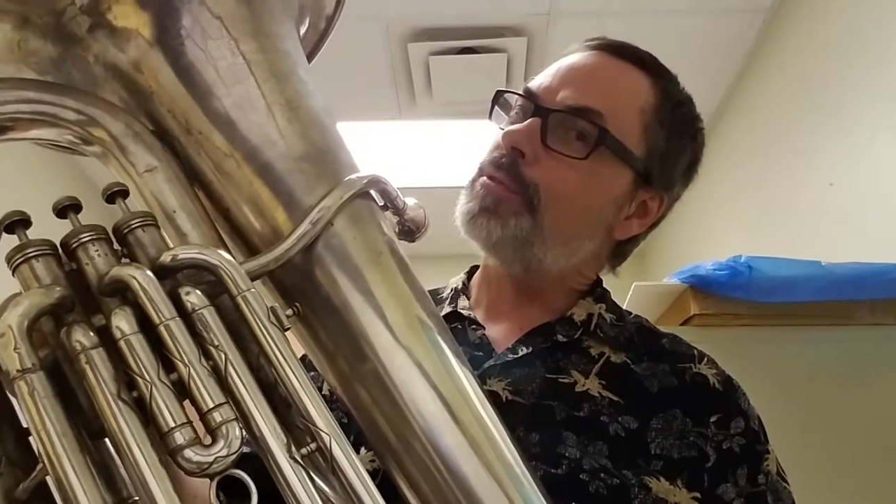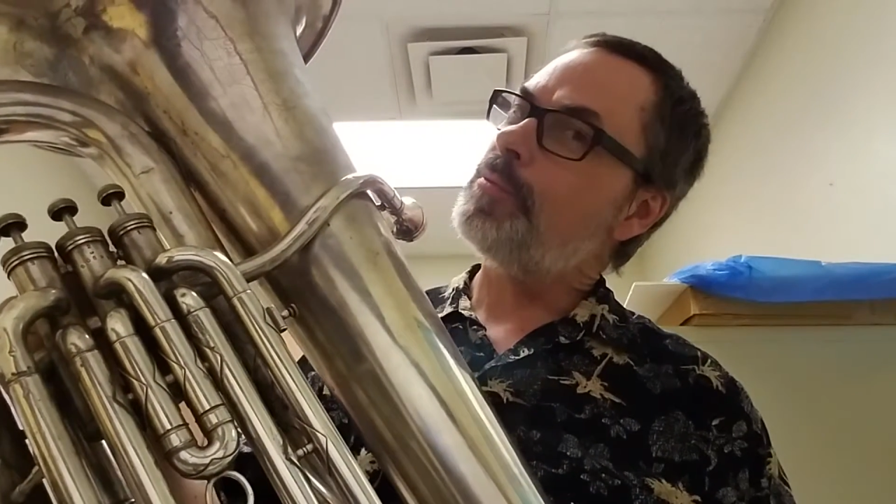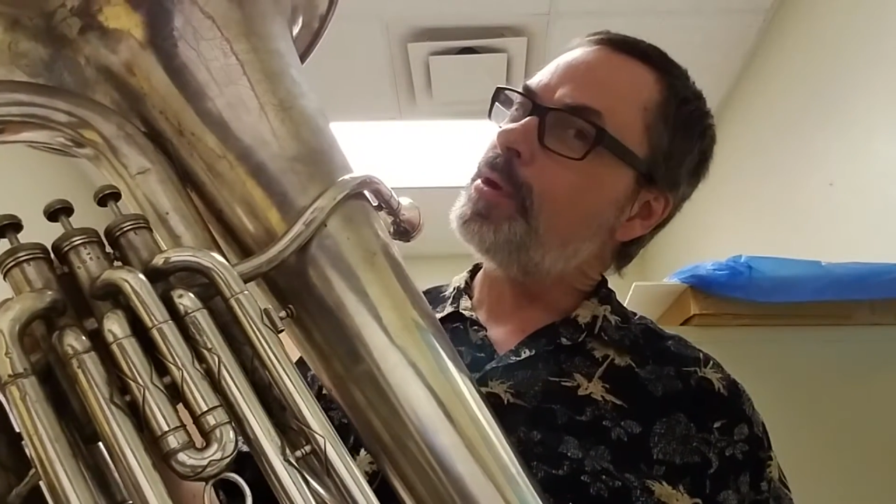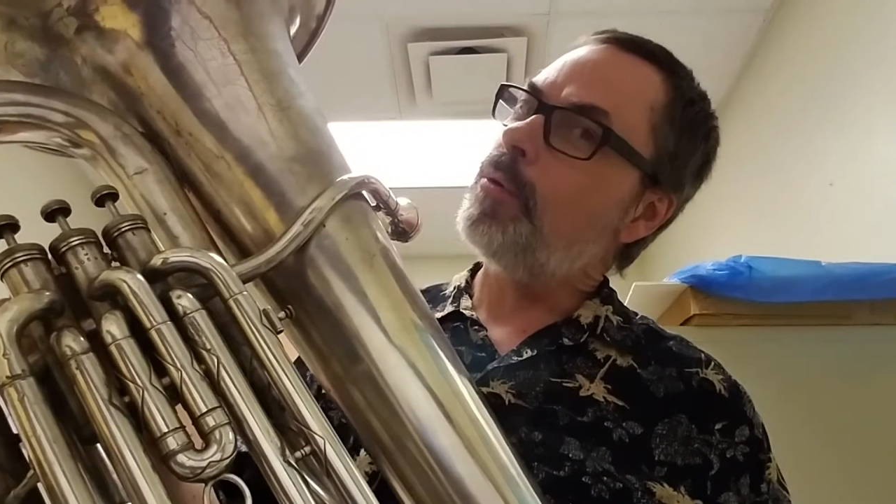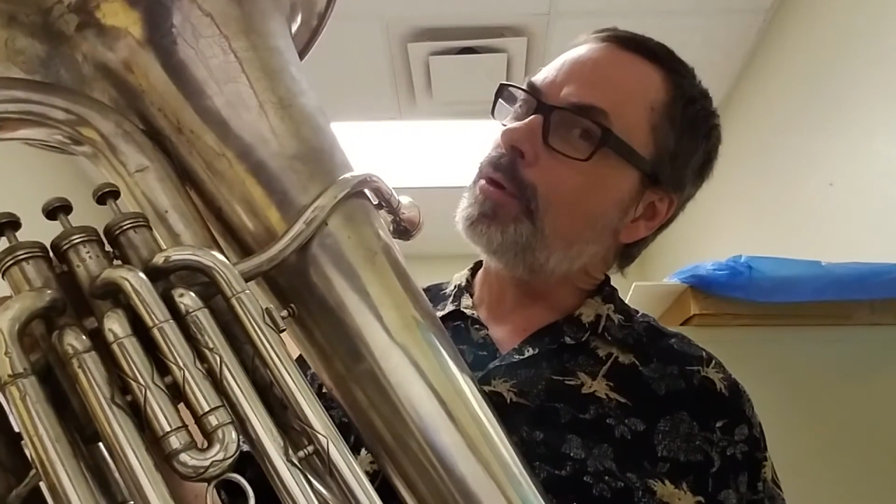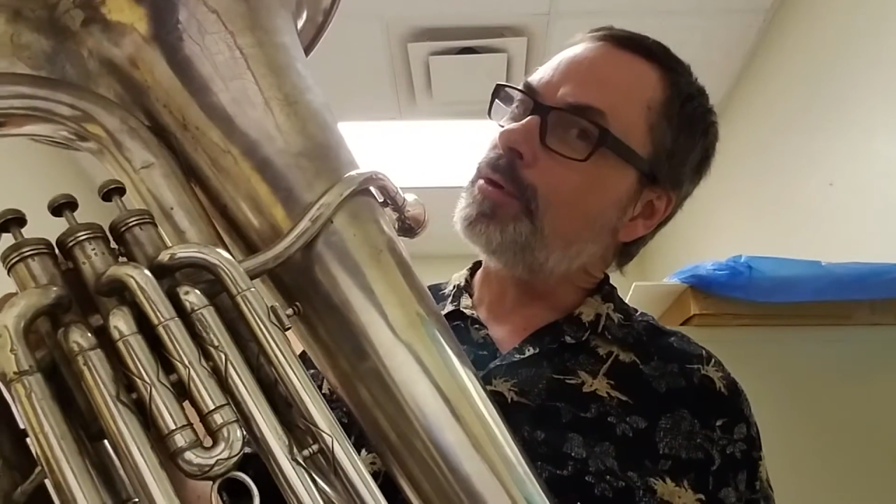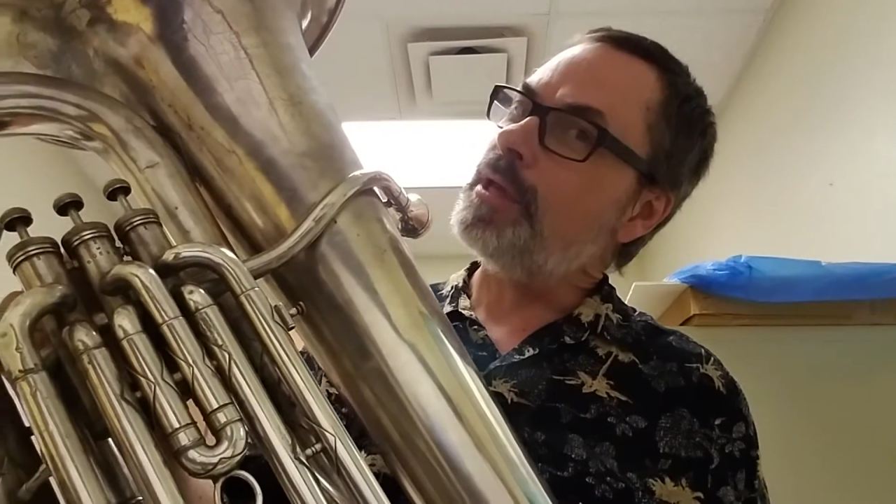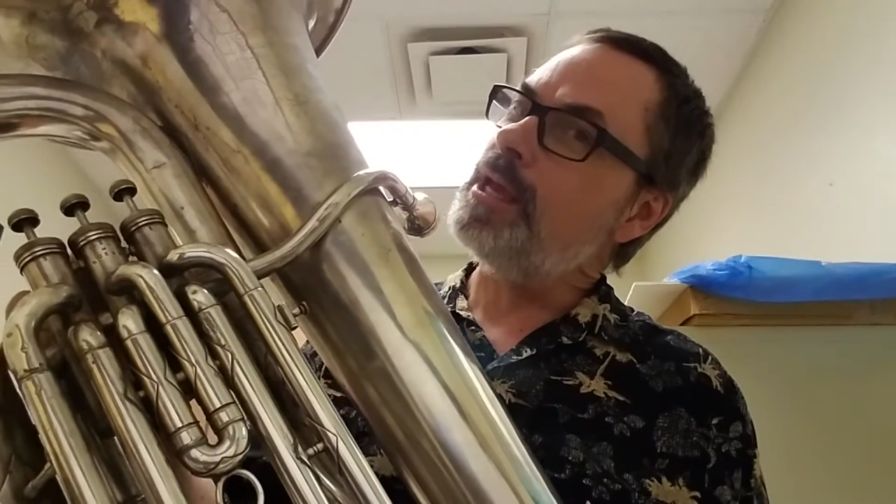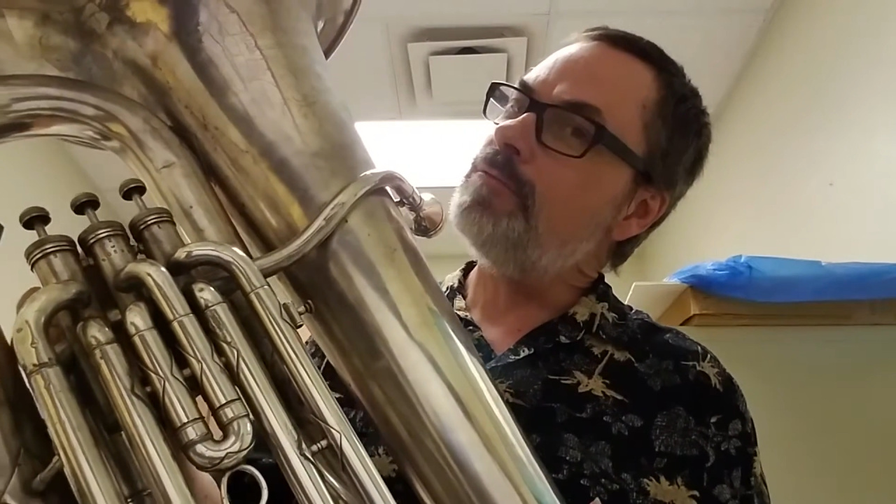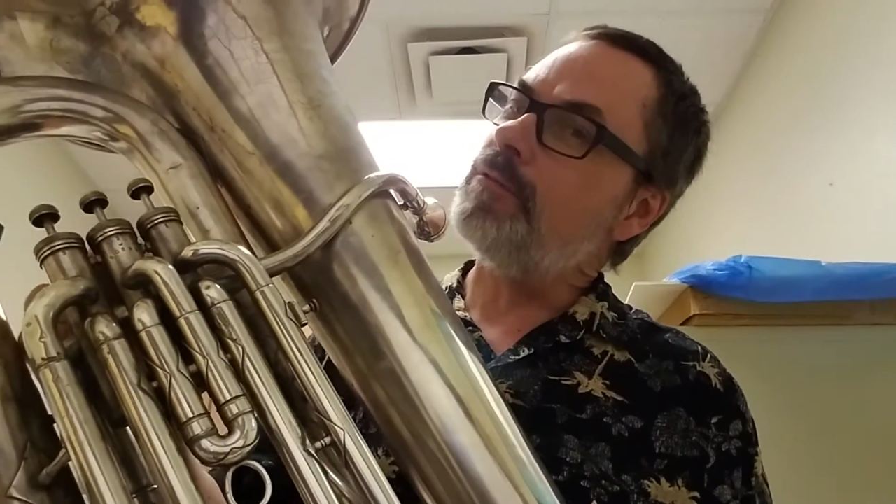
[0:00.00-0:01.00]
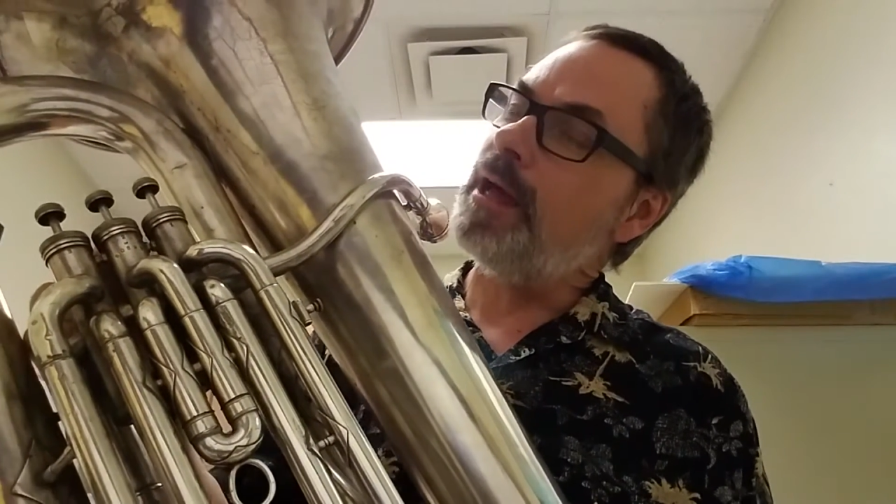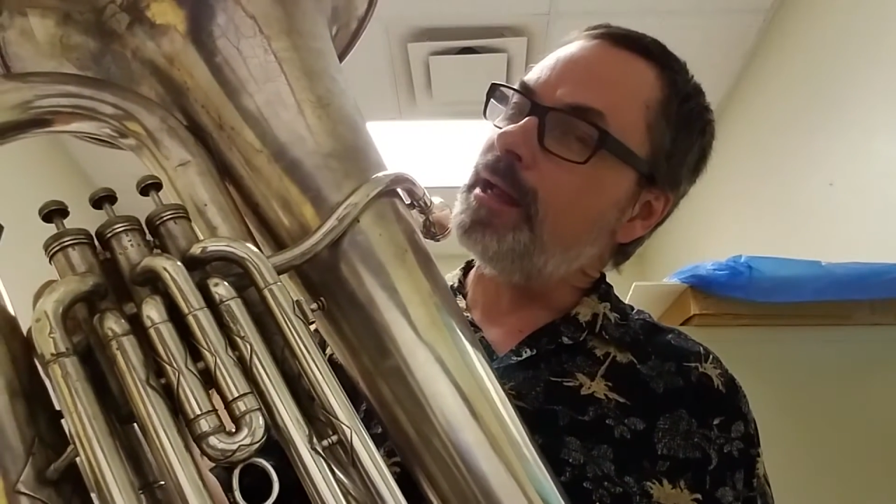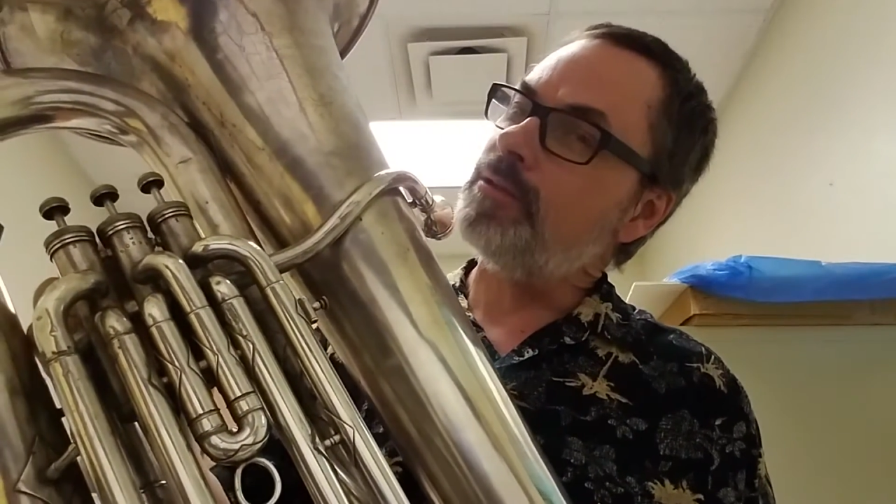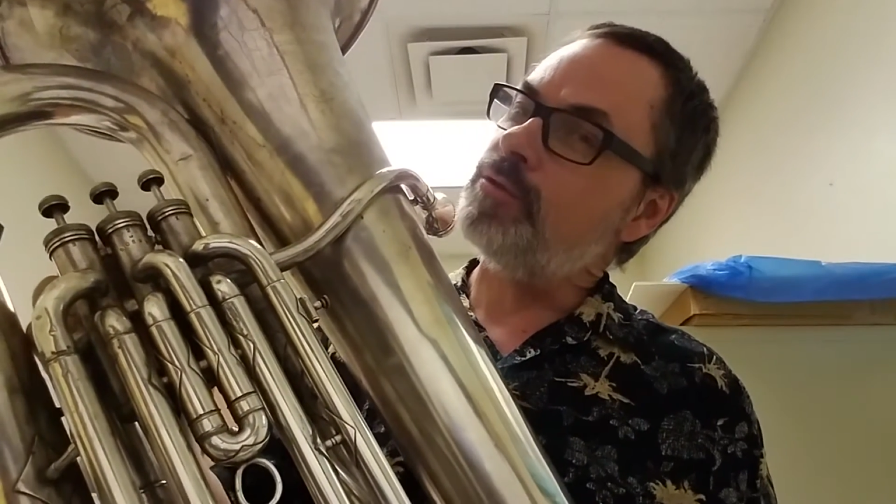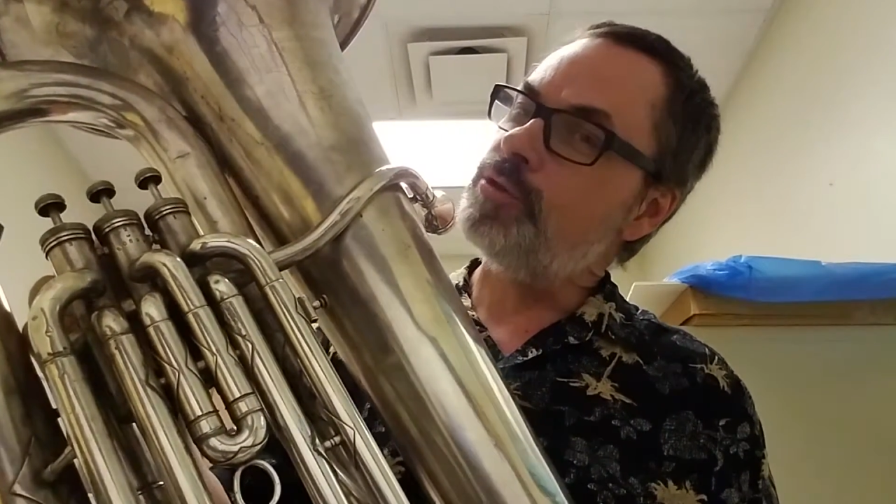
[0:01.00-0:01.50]
3/4
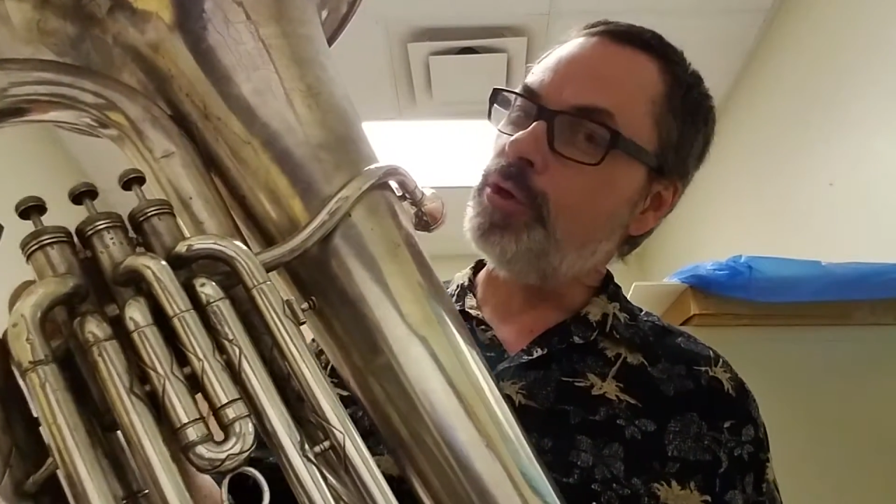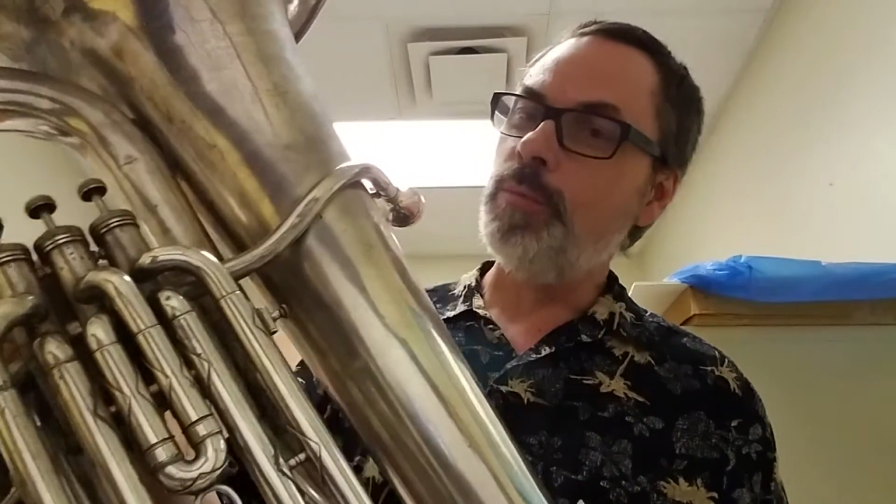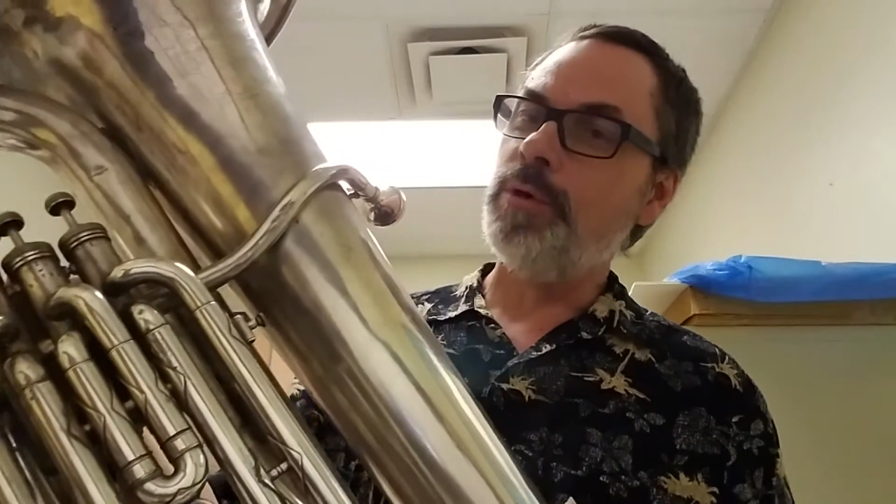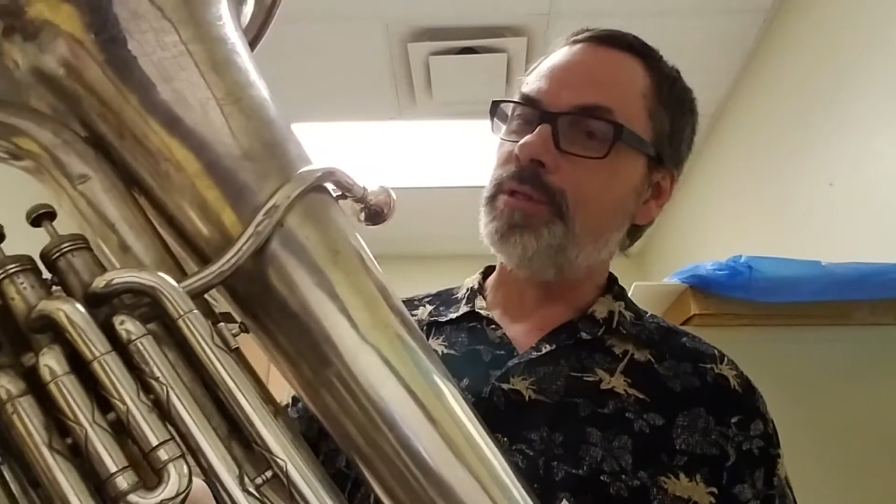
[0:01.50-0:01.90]
E-flat tuba.